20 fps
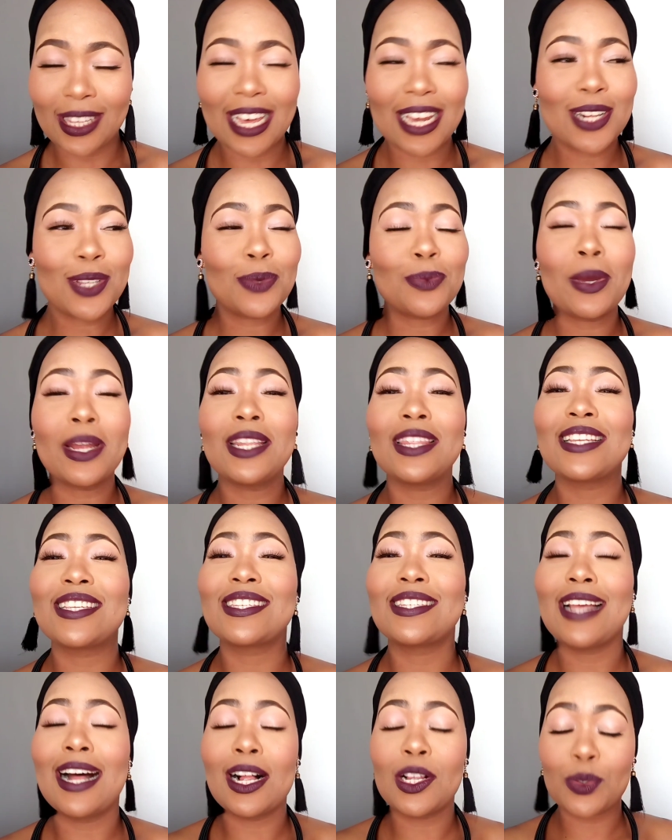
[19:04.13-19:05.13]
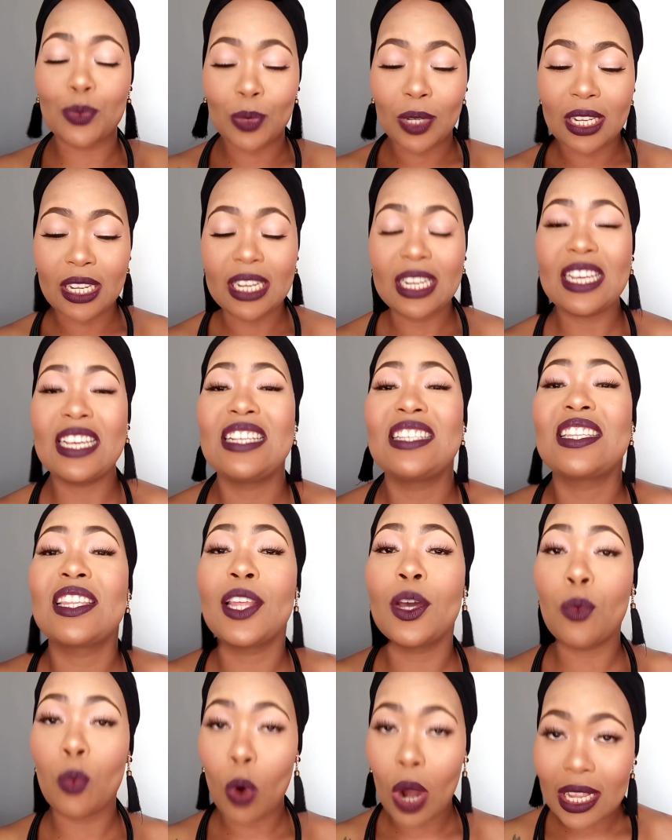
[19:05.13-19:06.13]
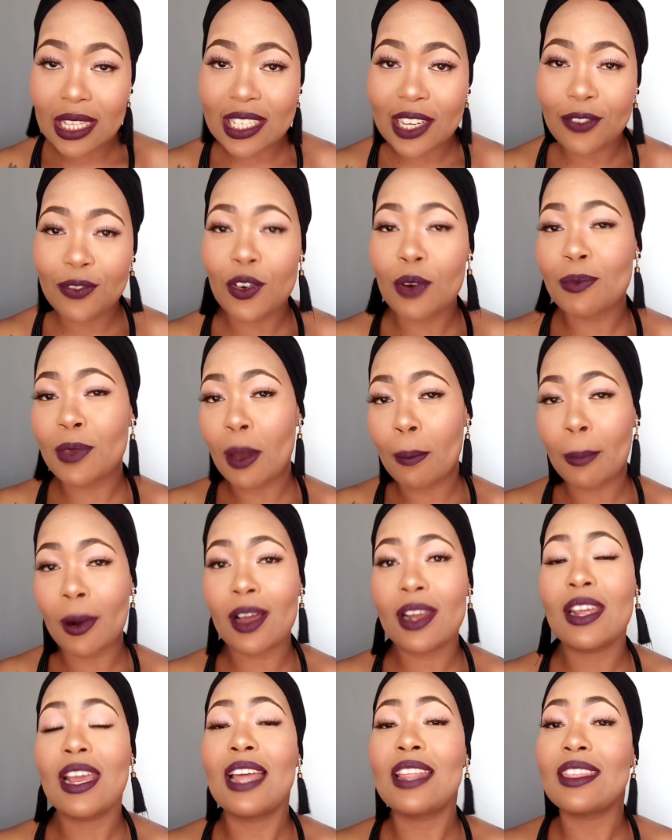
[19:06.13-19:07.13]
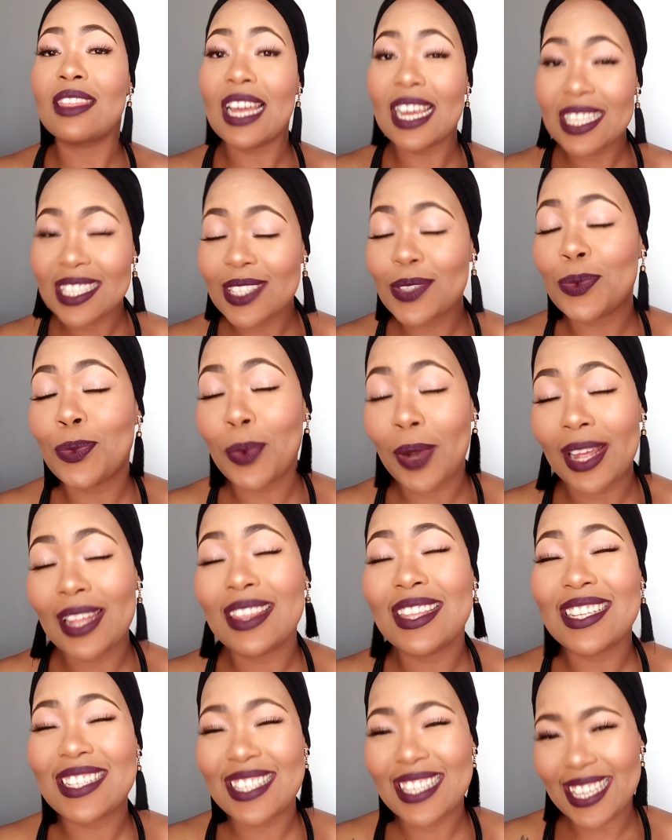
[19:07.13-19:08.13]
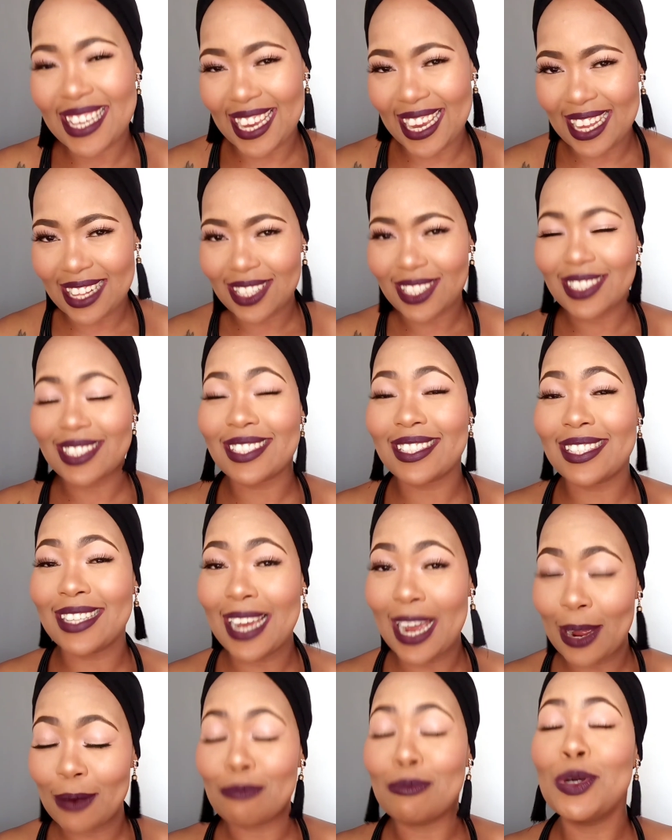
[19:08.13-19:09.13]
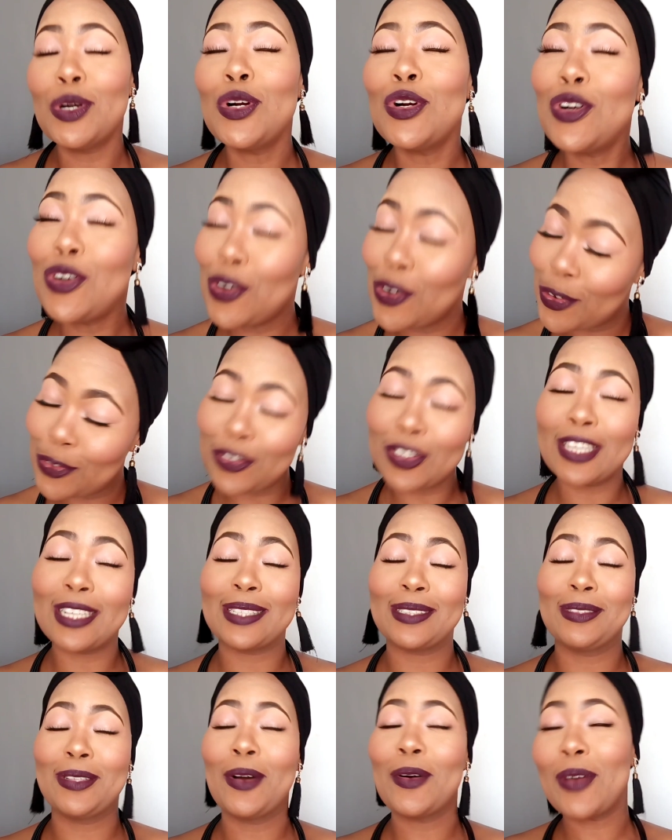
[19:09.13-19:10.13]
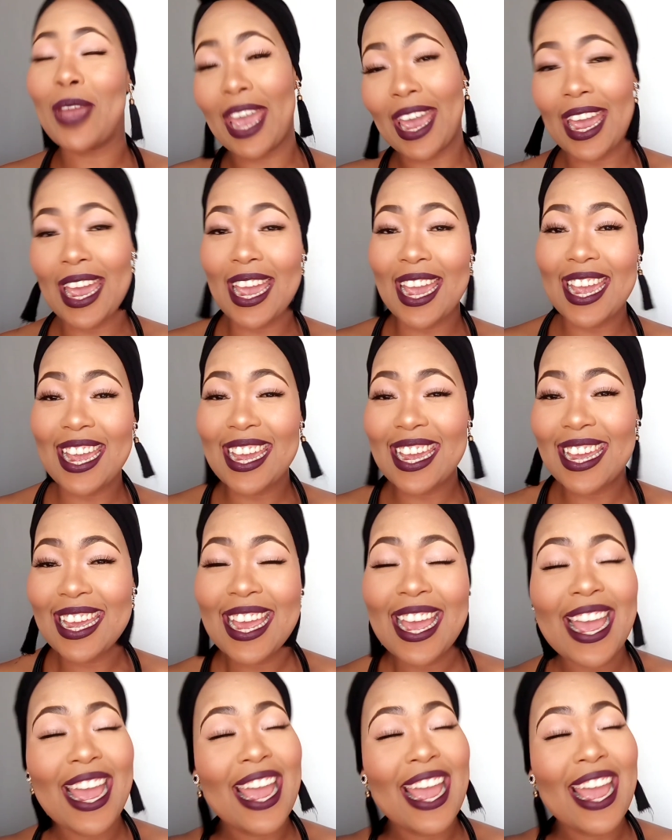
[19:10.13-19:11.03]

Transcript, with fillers: That is when the cells release the water from your body, and that's when the scale start moving, okay?